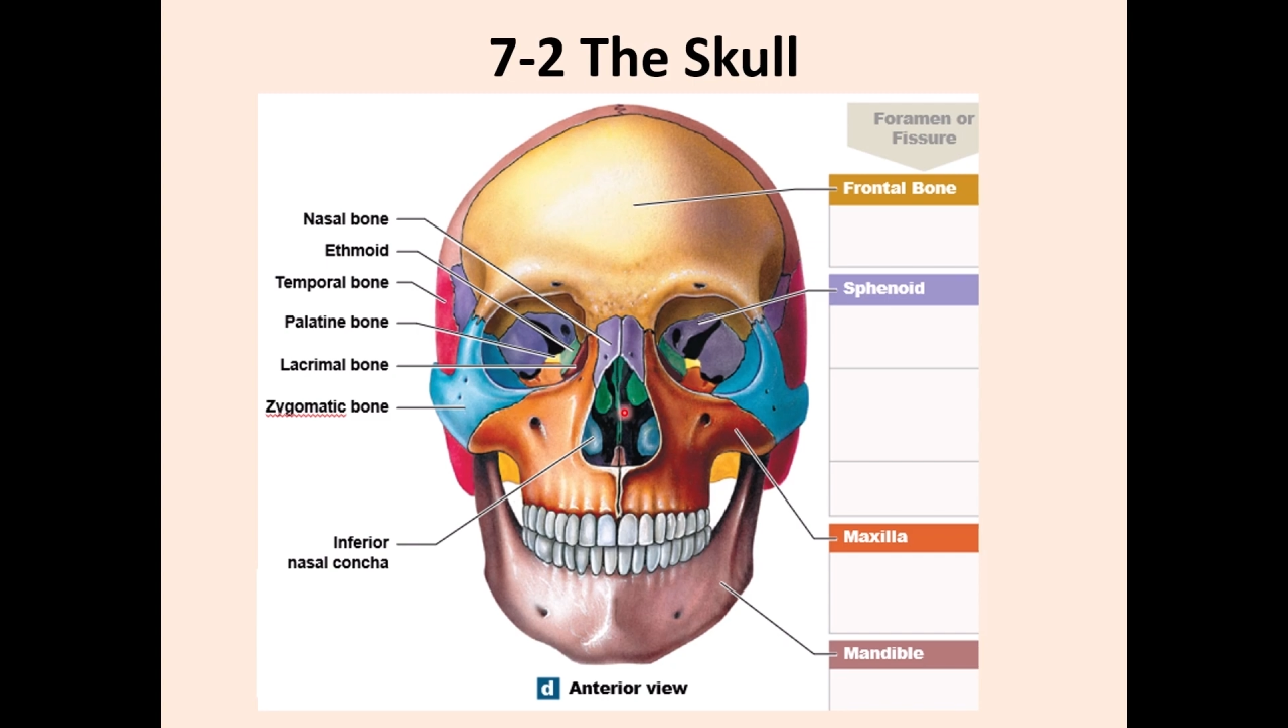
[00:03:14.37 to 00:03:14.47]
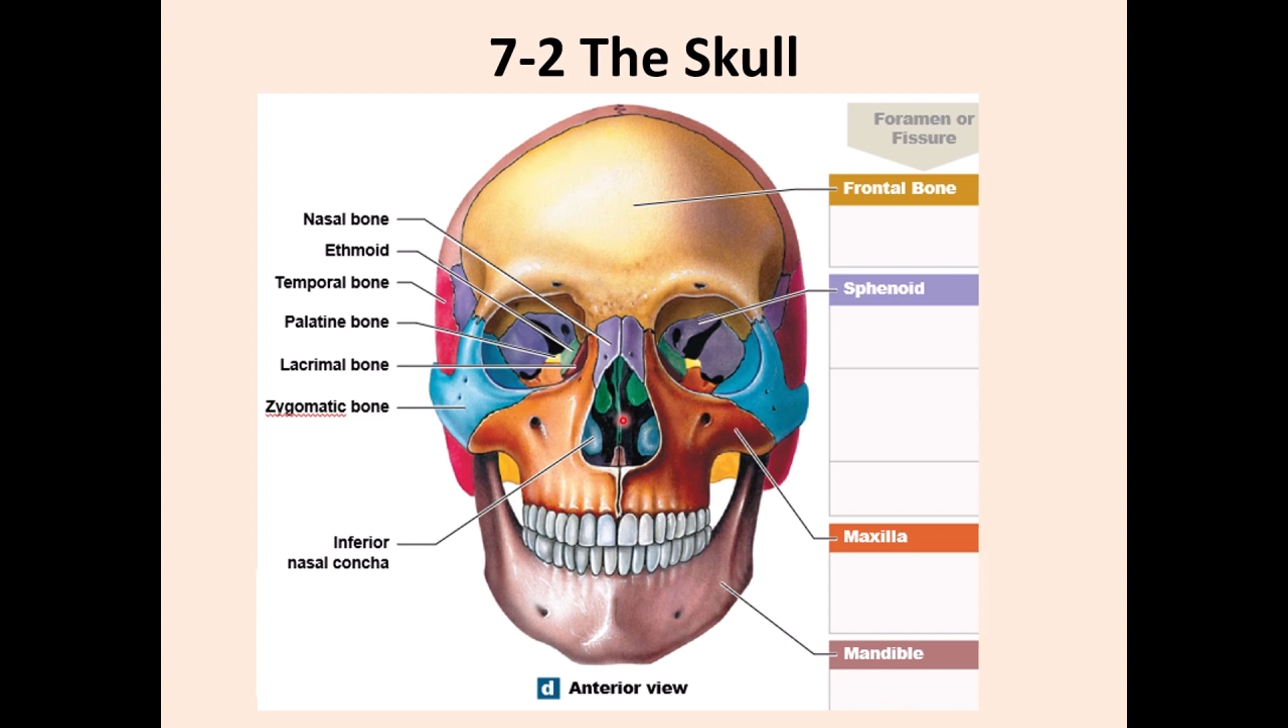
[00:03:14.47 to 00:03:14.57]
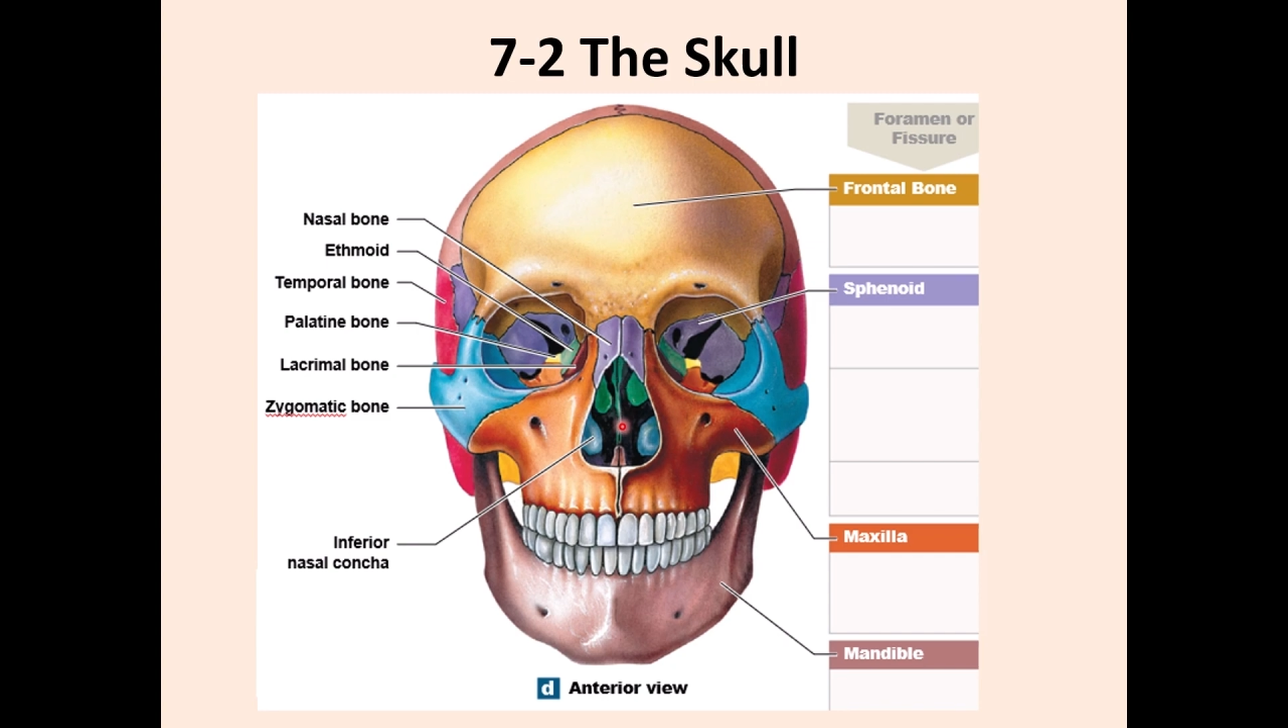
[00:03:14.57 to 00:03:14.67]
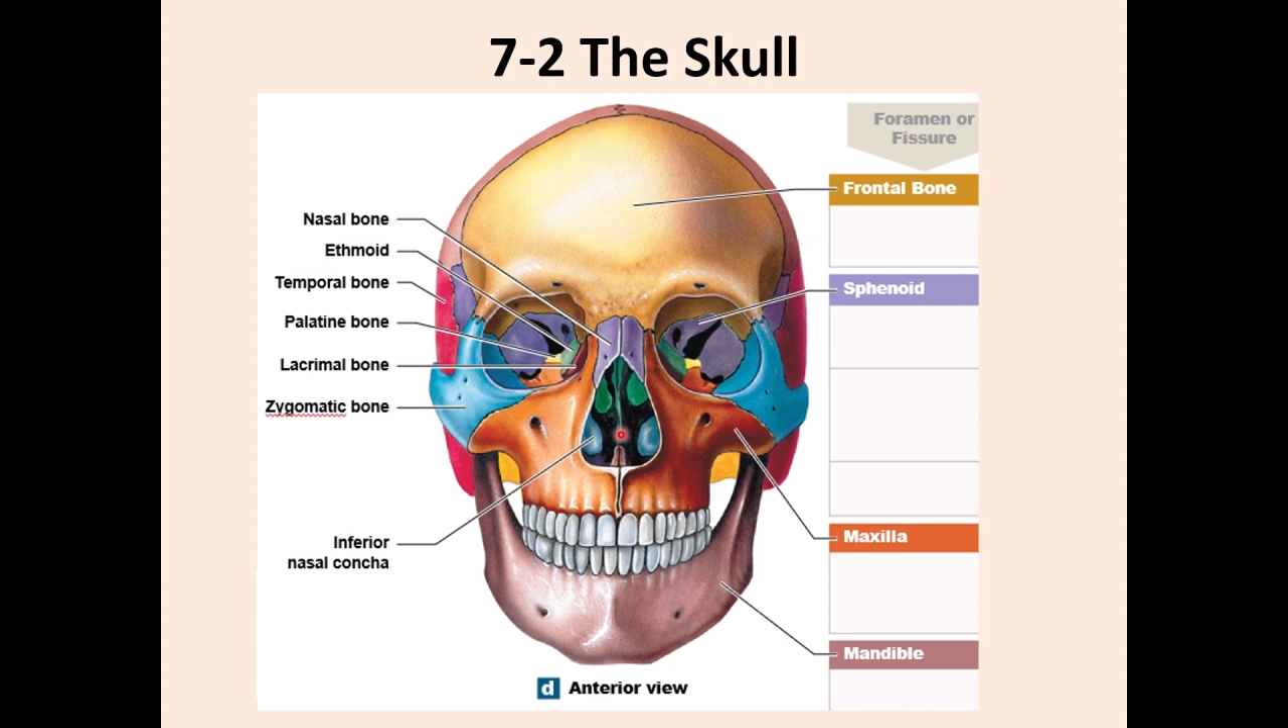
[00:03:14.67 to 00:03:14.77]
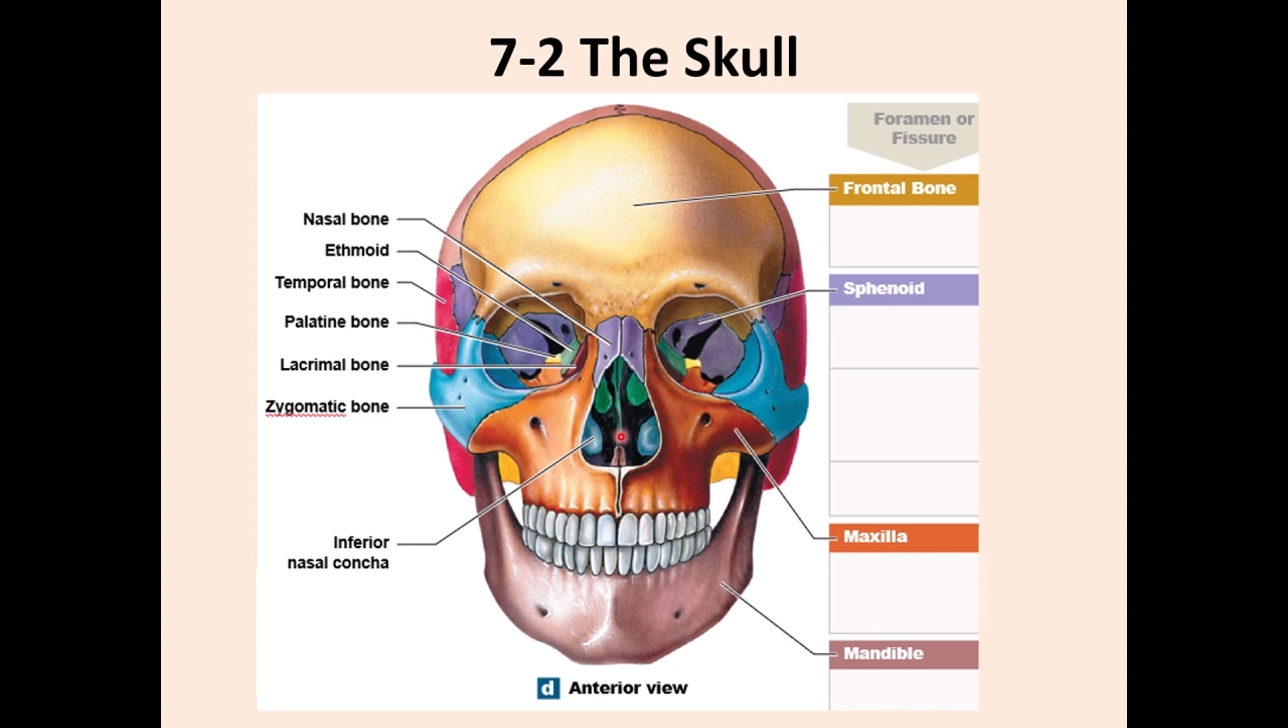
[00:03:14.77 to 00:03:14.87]
of
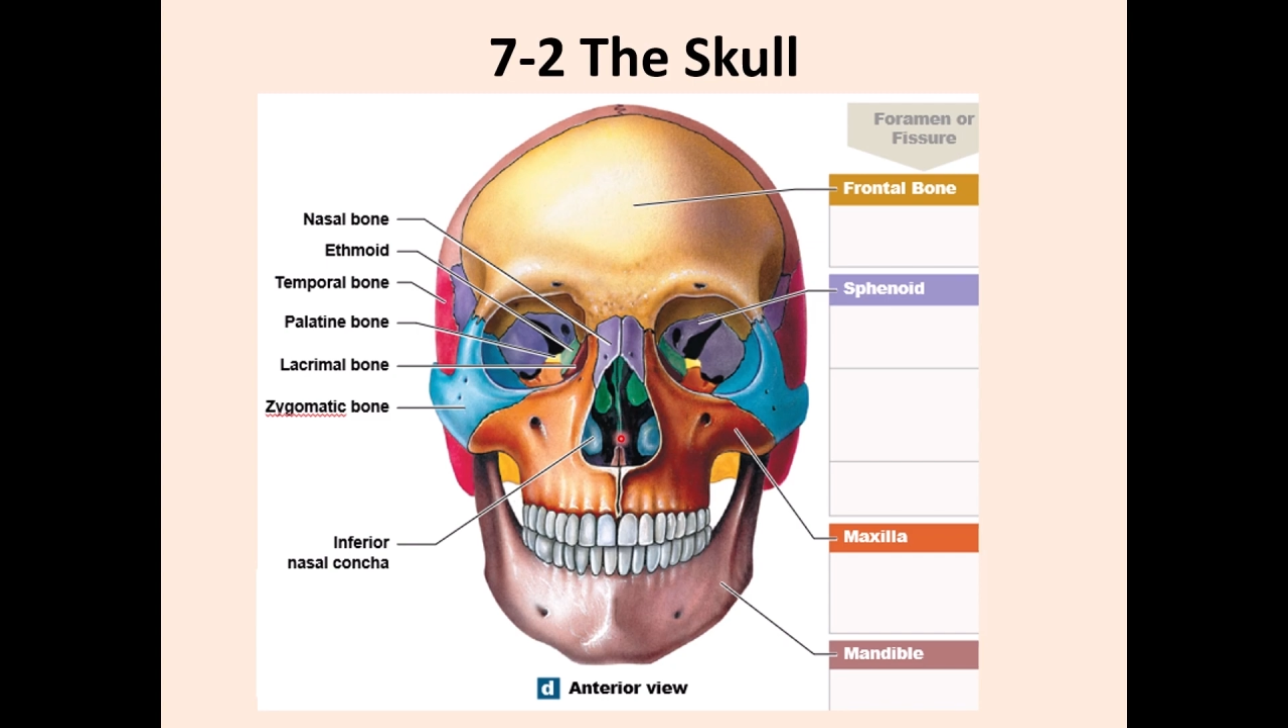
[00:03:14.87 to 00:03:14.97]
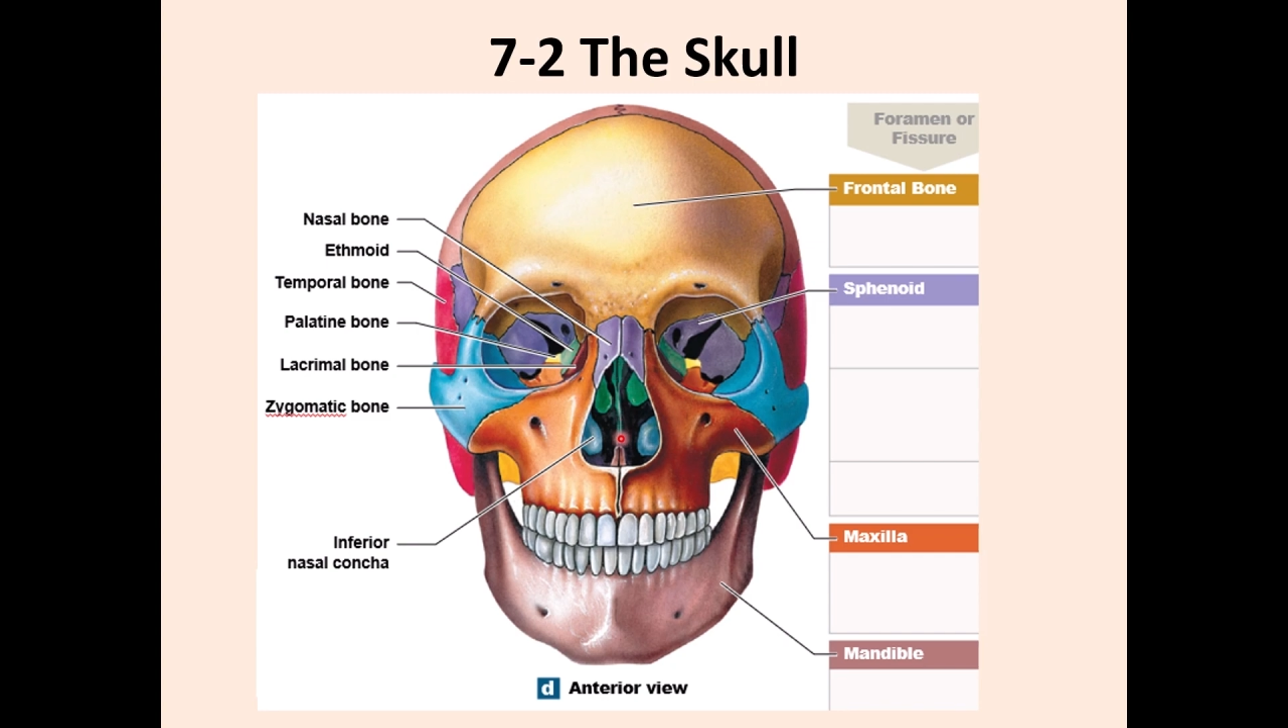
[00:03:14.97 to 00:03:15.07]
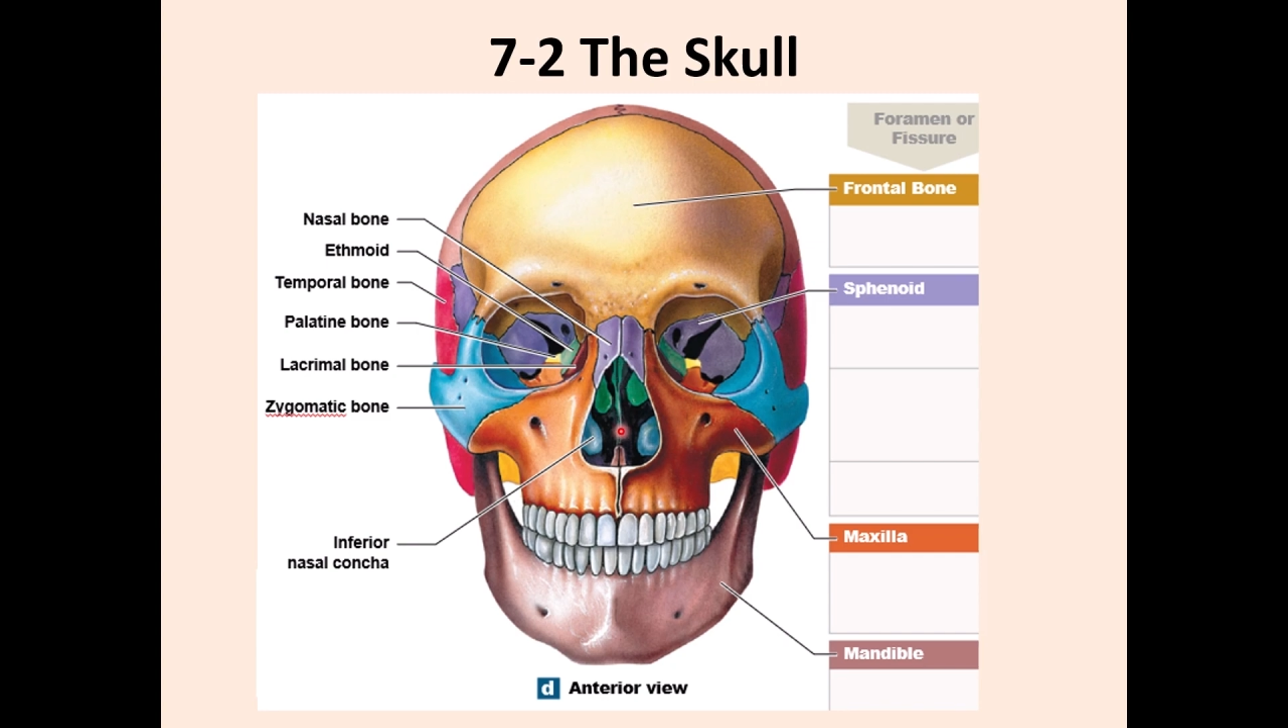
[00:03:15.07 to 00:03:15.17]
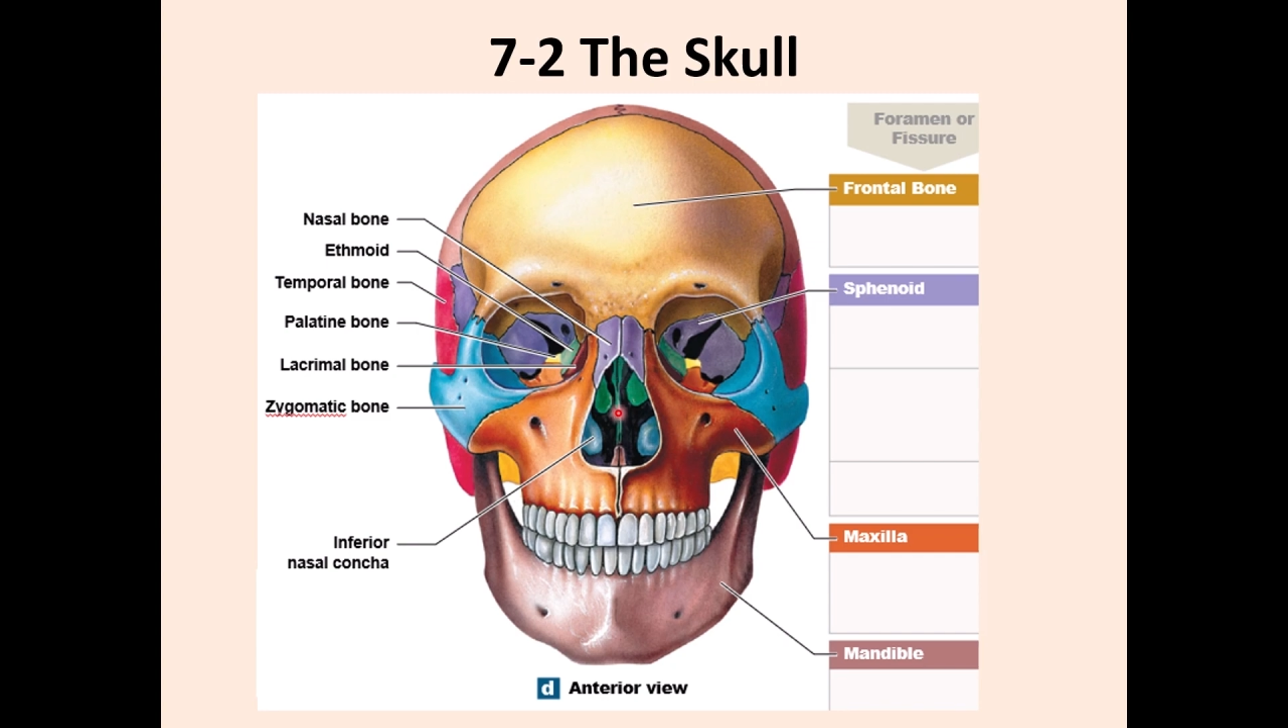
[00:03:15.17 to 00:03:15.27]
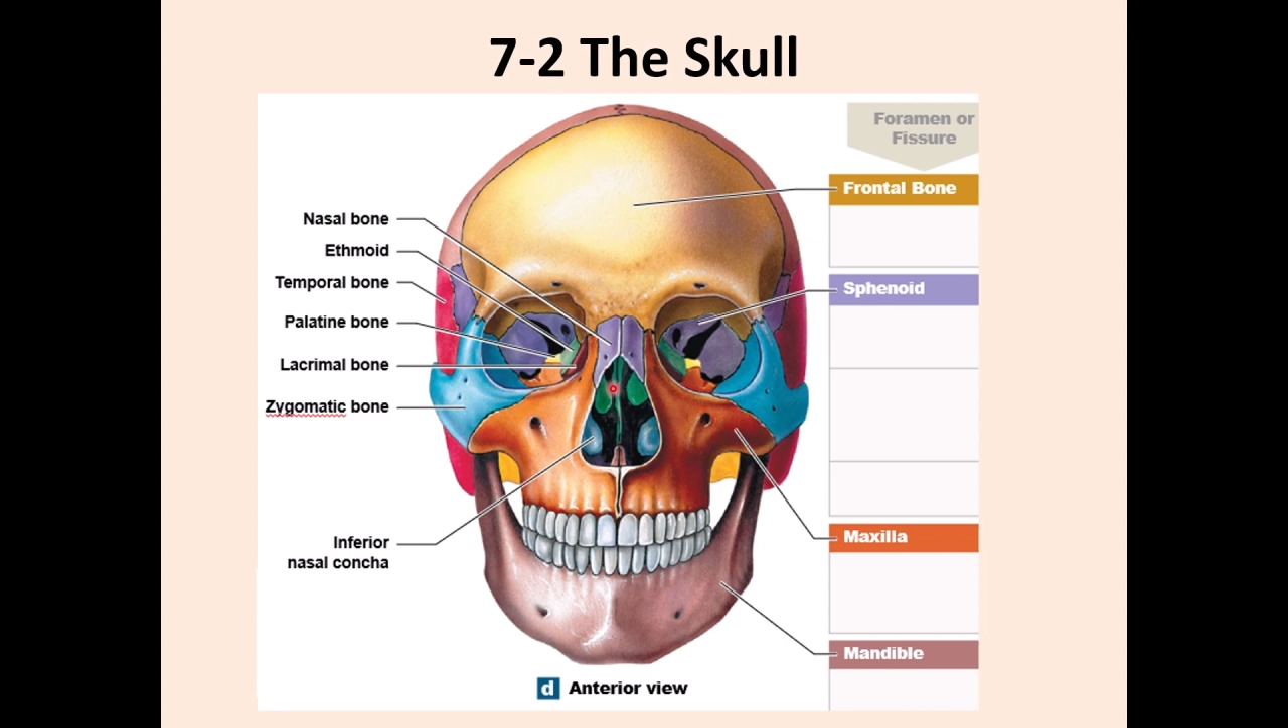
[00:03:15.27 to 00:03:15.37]
it, you can see